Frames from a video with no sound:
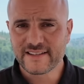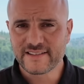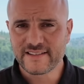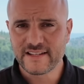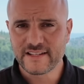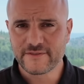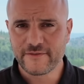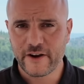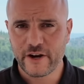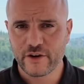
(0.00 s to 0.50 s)
the
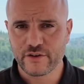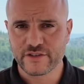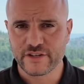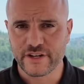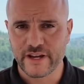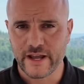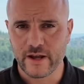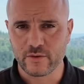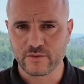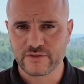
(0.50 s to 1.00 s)
ceasefire is
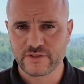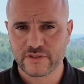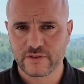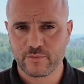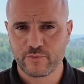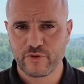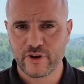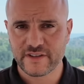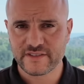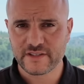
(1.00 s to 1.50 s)
announced,
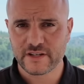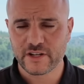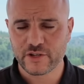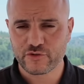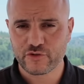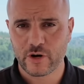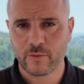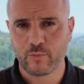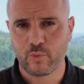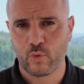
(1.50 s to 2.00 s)
President
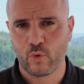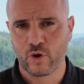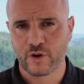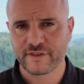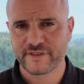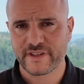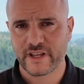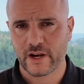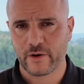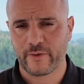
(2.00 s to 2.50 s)
Trump
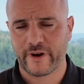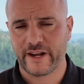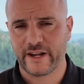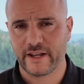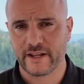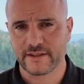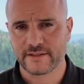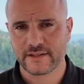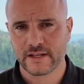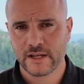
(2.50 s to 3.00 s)
warns the
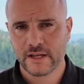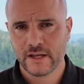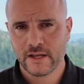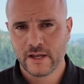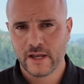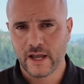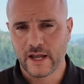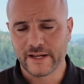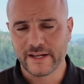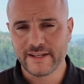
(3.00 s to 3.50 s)
Iranians,
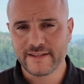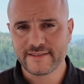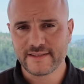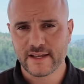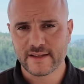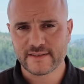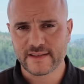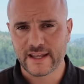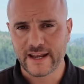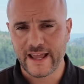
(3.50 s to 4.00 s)
and he
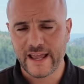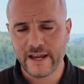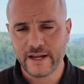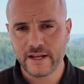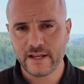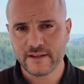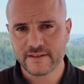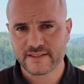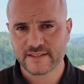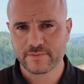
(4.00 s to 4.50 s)
says that
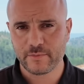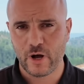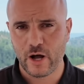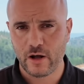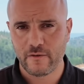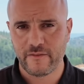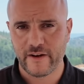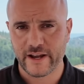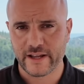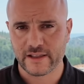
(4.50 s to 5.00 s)
any
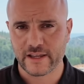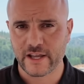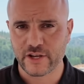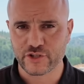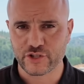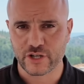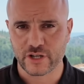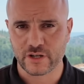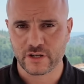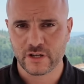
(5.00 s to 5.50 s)
small
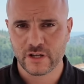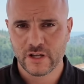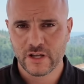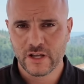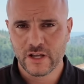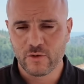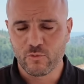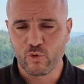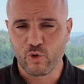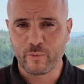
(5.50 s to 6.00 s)
violation
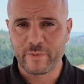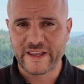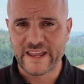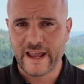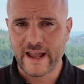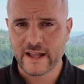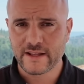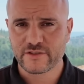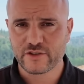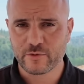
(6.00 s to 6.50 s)
will be
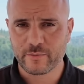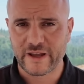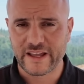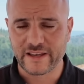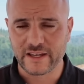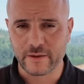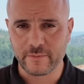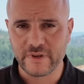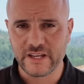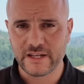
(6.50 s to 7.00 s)
answered by
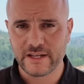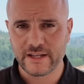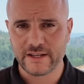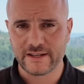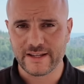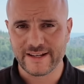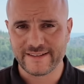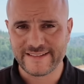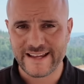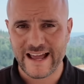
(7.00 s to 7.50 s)
an
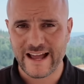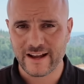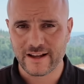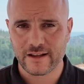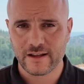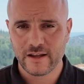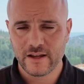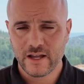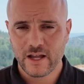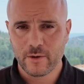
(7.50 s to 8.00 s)
immediate
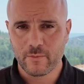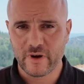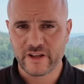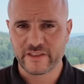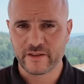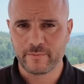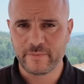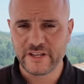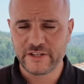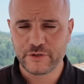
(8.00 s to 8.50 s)
attack by
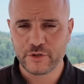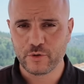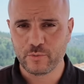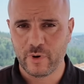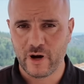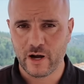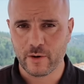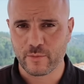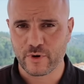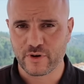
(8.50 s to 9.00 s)
the B-2
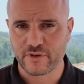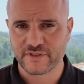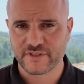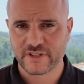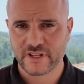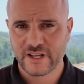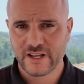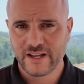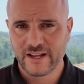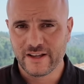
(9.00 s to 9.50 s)

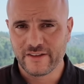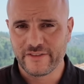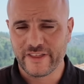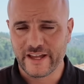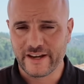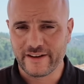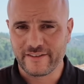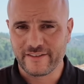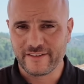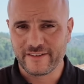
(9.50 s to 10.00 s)
bombers
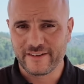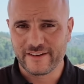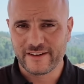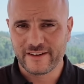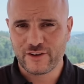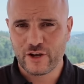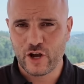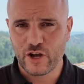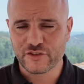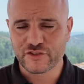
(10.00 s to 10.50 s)
that
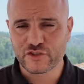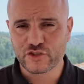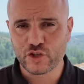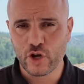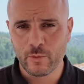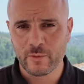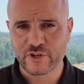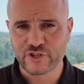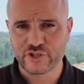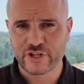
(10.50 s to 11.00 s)
caused
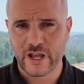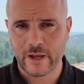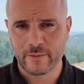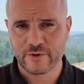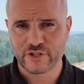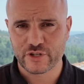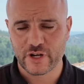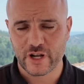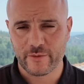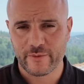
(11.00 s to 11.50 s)
so much
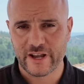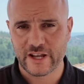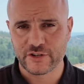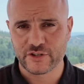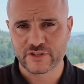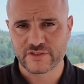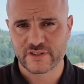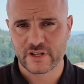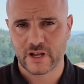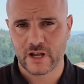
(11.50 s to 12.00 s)
damage in Iran
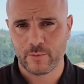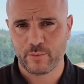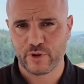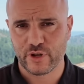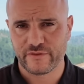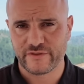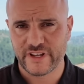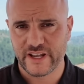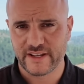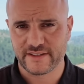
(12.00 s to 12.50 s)
just a couple
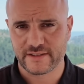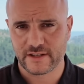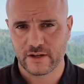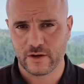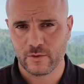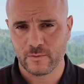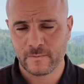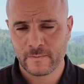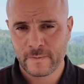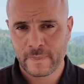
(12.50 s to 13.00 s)
of days
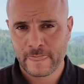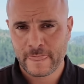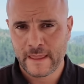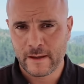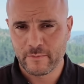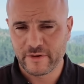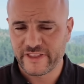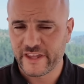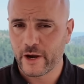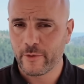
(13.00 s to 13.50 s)
ago.
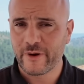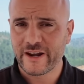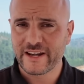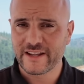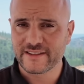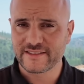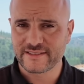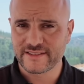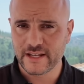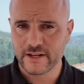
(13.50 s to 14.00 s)
But the
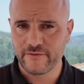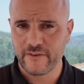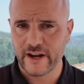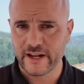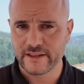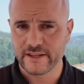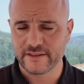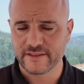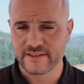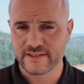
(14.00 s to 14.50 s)
Iranians did
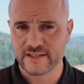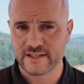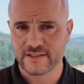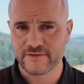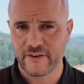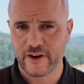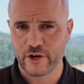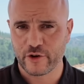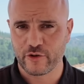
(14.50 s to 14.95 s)
violate the ceasefire